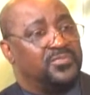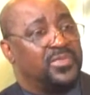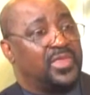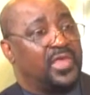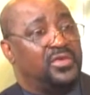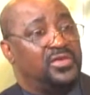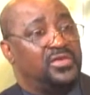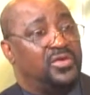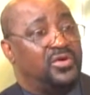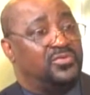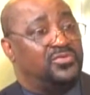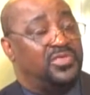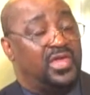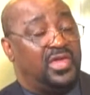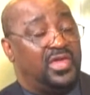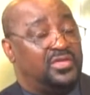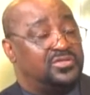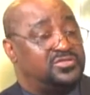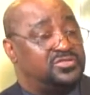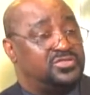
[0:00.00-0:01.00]
you know,
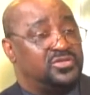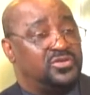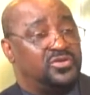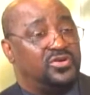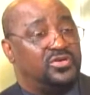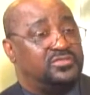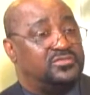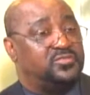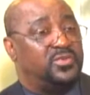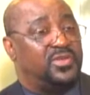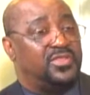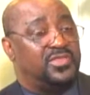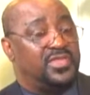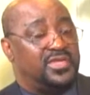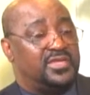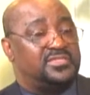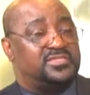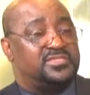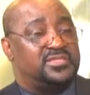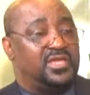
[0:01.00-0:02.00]
the insurance within
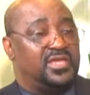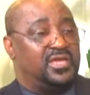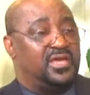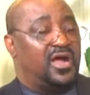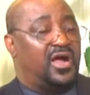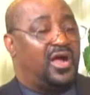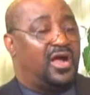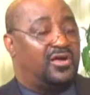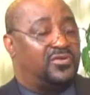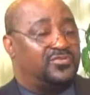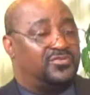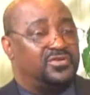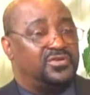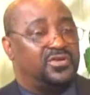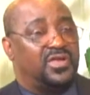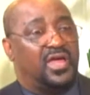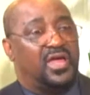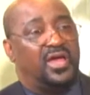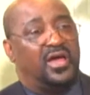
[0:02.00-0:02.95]
the city of Hartford.